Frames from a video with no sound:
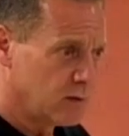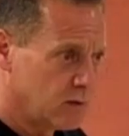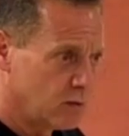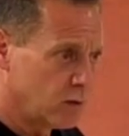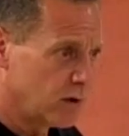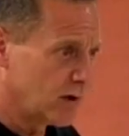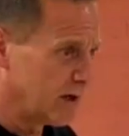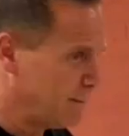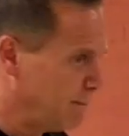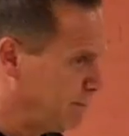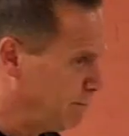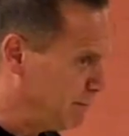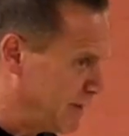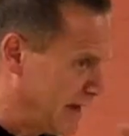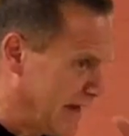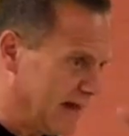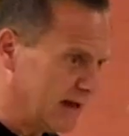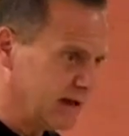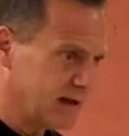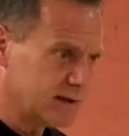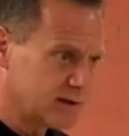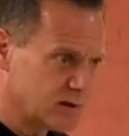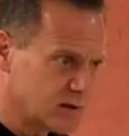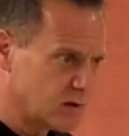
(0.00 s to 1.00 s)
We're going to
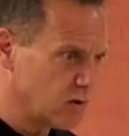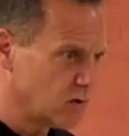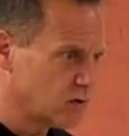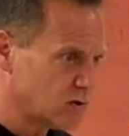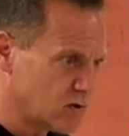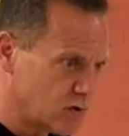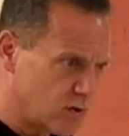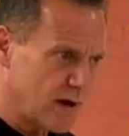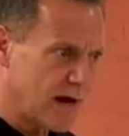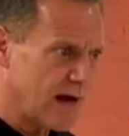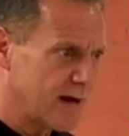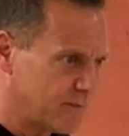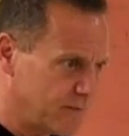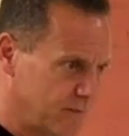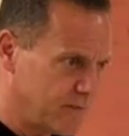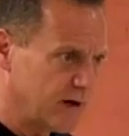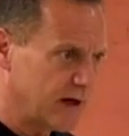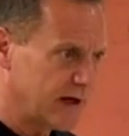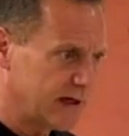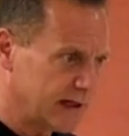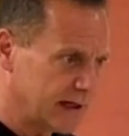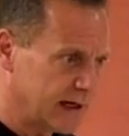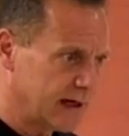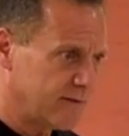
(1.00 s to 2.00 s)
balance those
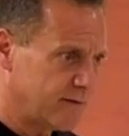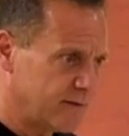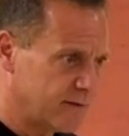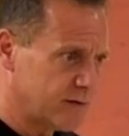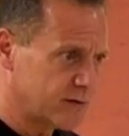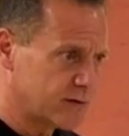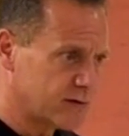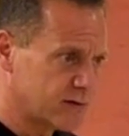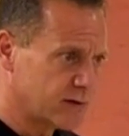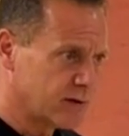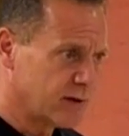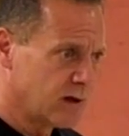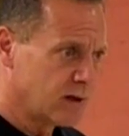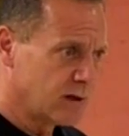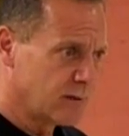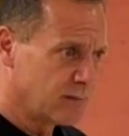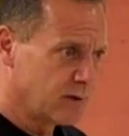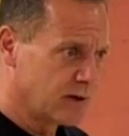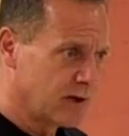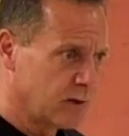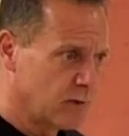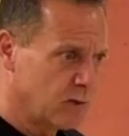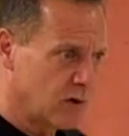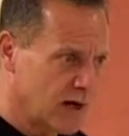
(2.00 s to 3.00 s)
crime-fighting efforts,
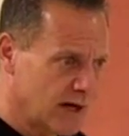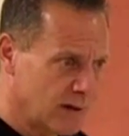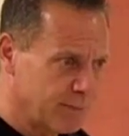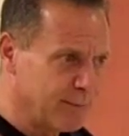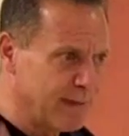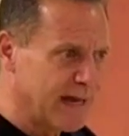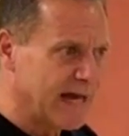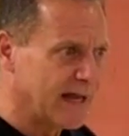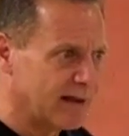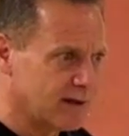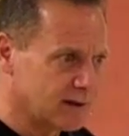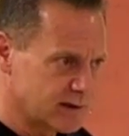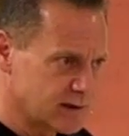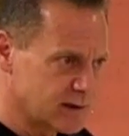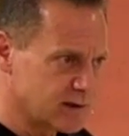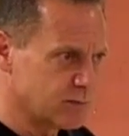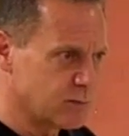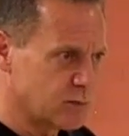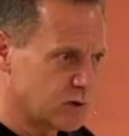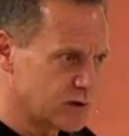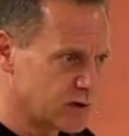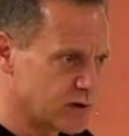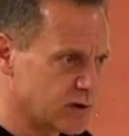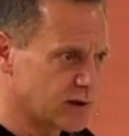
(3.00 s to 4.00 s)
but I want to balance
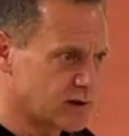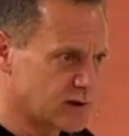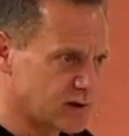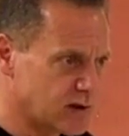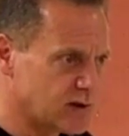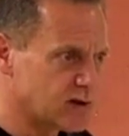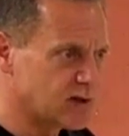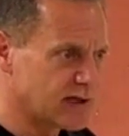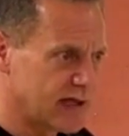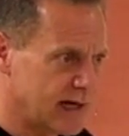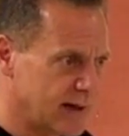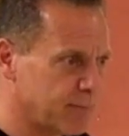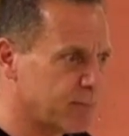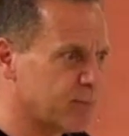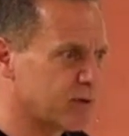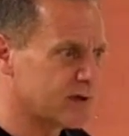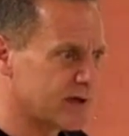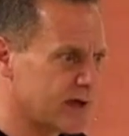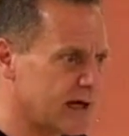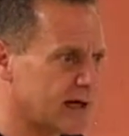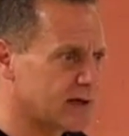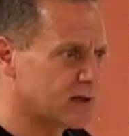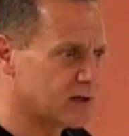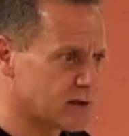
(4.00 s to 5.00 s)
them with just the same
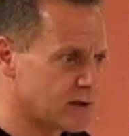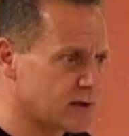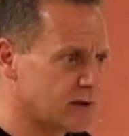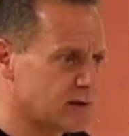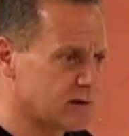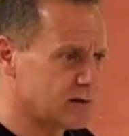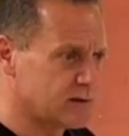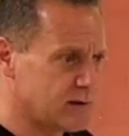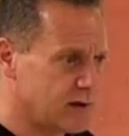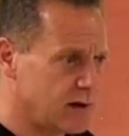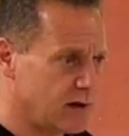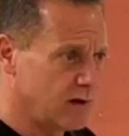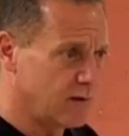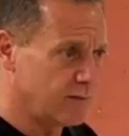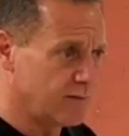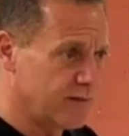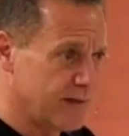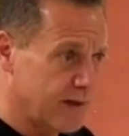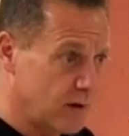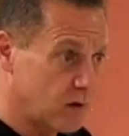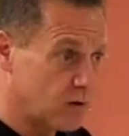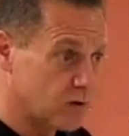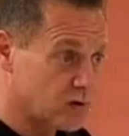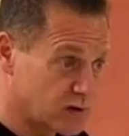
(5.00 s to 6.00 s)
protection of
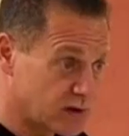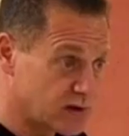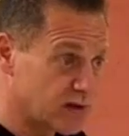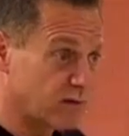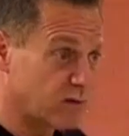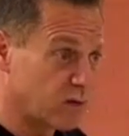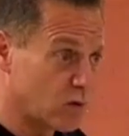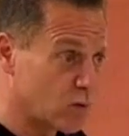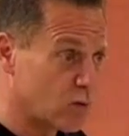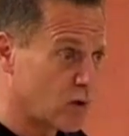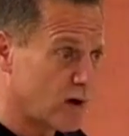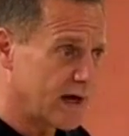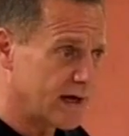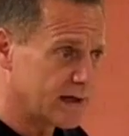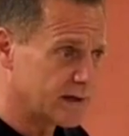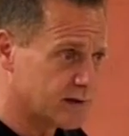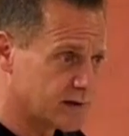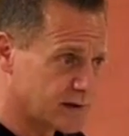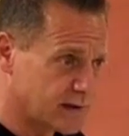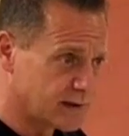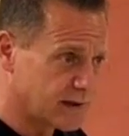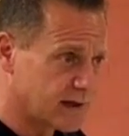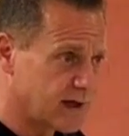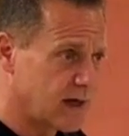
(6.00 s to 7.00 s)
those civil rights
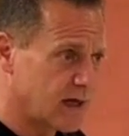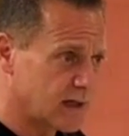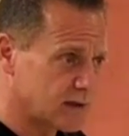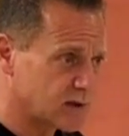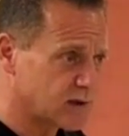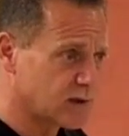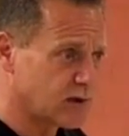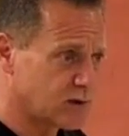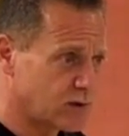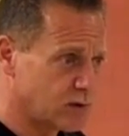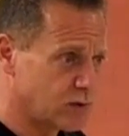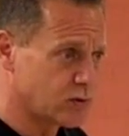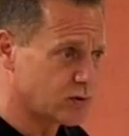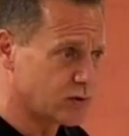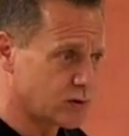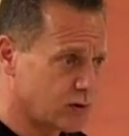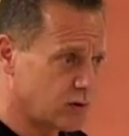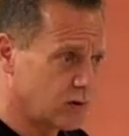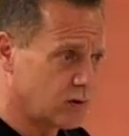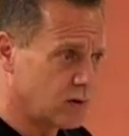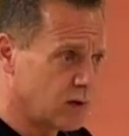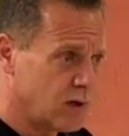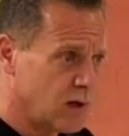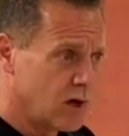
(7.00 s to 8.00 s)
and
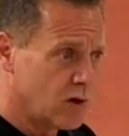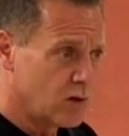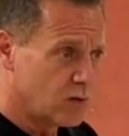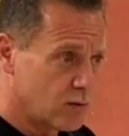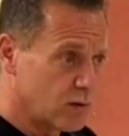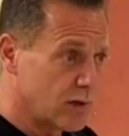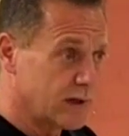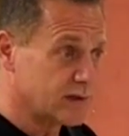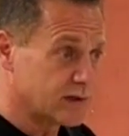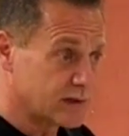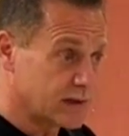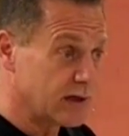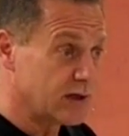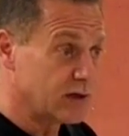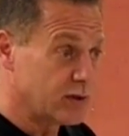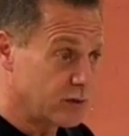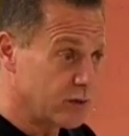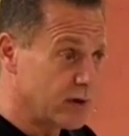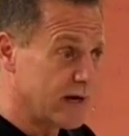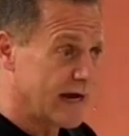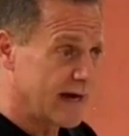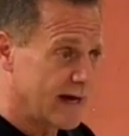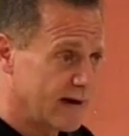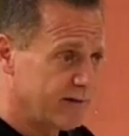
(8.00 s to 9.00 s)
constitutional rights that you
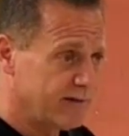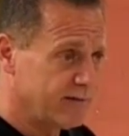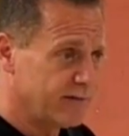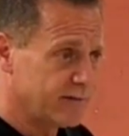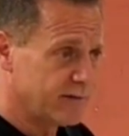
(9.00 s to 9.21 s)
have.